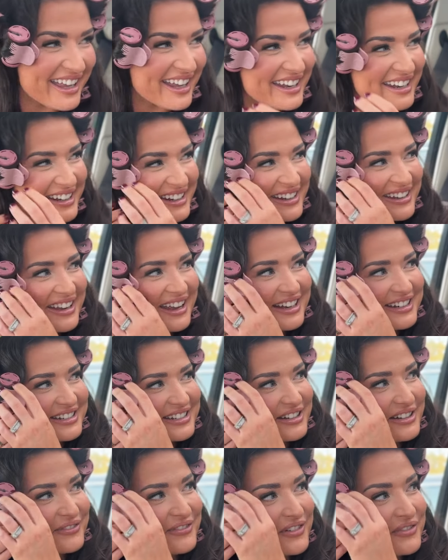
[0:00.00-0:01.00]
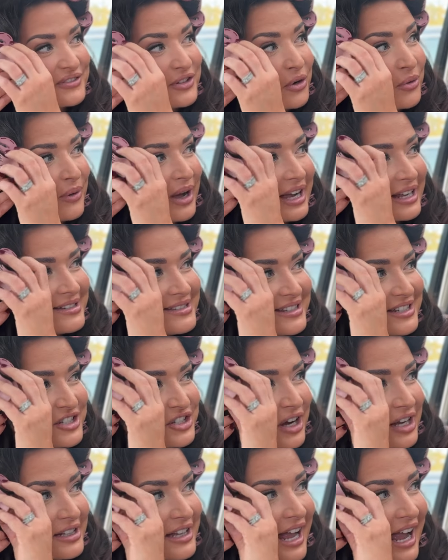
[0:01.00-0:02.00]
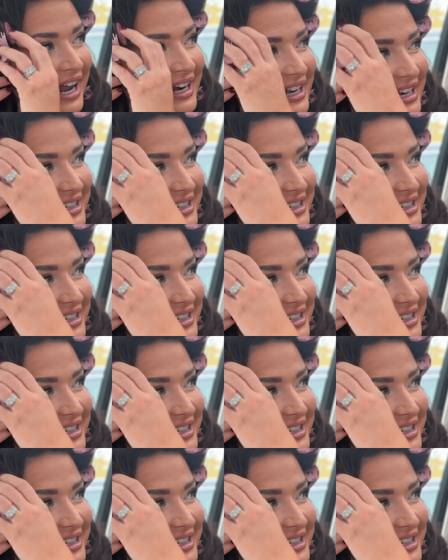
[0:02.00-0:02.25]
then it added a fifty. Oh, I can see Charlotte and